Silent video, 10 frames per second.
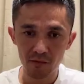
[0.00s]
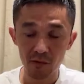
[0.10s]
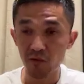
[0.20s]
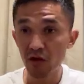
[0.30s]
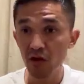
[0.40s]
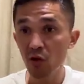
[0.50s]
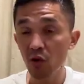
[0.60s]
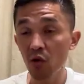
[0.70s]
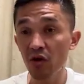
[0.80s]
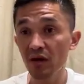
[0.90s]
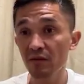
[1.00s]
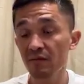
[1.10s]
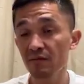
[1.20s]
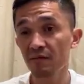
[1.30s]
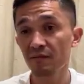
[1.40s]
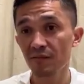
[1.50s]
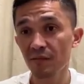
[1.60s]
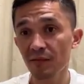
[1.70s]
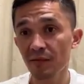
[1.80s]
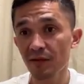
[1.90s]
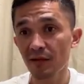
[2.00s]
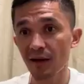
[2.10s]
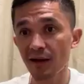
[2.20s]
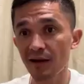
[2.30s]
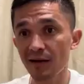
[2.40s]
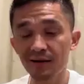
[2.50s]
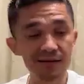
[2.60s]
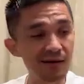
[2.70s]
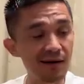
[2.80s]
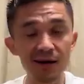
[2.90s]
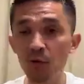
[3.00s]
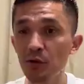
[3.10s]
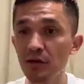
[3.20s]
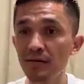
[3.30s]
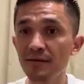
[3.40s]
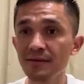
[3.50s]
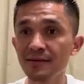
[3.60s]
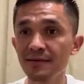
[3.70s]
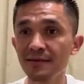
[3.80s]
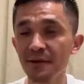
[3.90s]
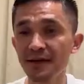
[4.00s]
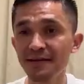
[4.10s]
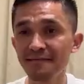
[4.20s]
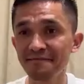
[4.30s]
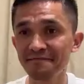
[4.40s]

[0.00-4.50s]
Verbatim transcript: A very good looking and hardworking player.